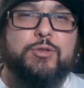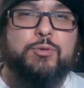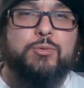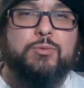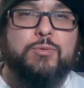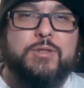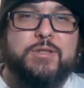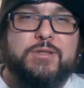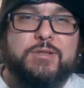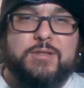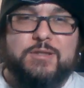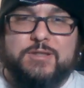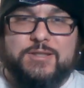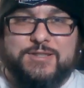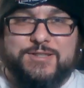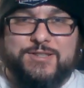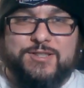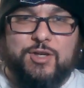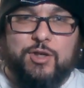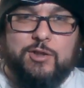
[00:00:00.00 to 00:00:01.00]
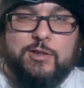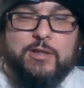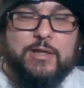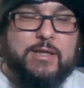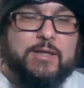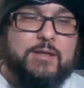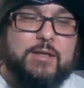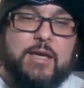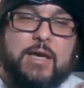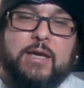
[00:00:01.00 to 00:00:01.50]
dude, the skull
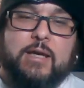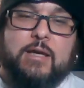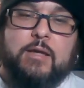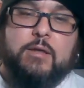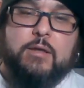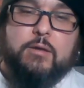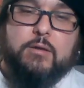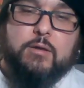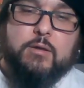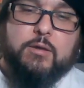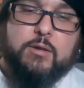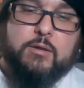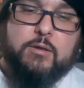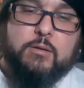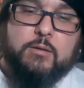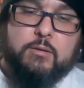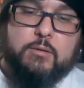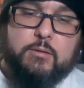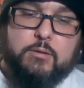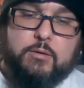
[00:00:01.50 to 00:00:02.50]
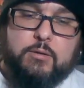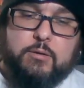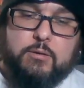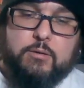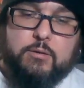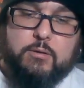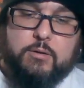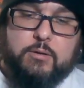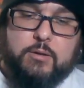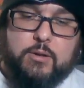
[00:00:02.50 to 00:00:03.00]
head guy in
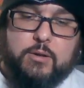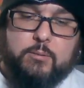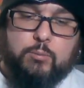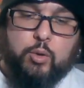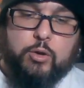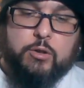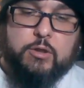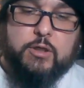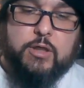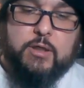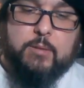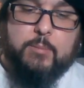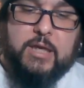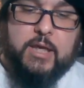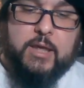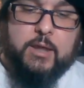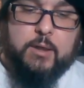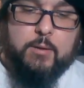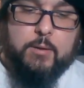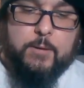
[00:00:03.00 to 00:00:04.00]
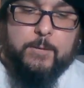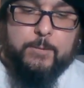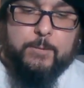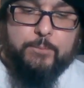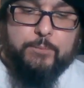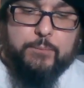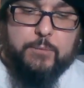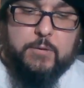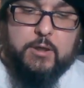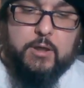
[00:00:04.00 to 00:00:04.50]
Mortal Kombat?
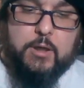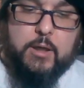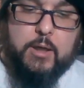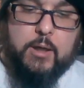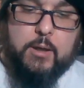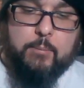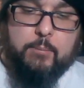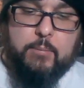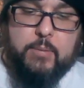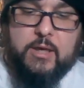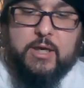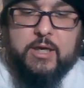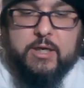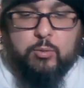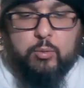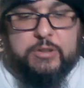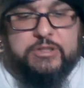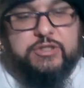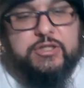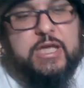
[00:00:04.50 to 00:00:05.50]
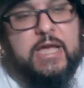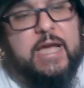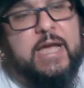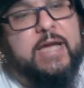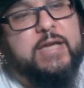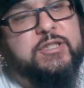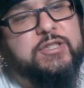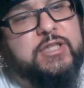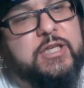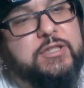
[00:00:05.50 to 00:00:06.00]
Anyways, the
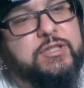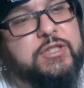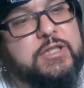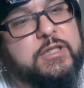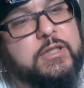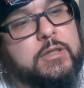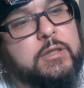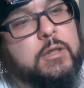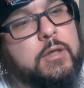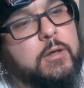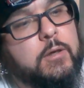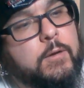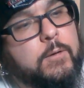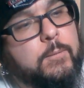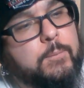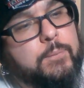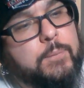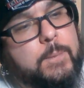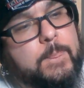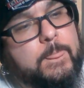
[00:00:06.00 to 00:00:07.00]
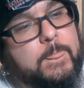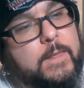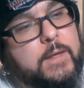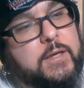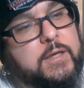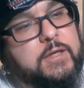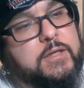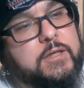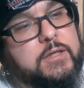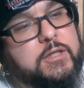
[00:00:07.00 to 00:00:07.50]
accenting,
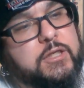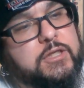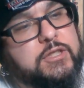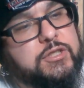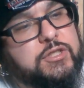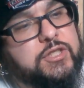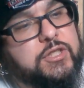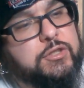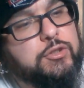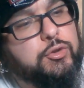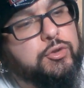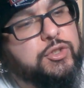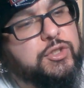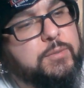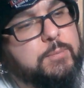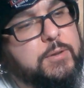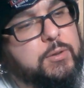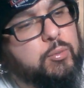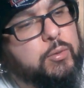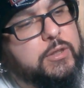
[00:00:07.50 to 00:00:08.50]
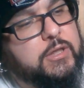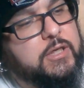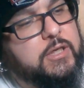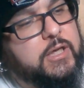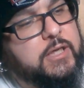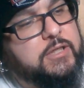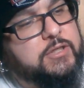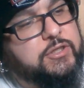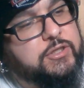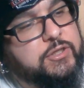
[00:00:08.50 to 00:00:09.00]
it continues to be really
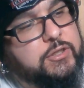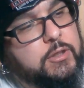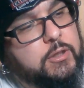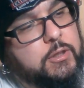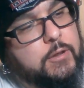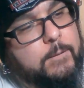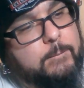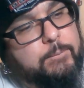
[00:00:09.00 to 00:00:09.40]
nice.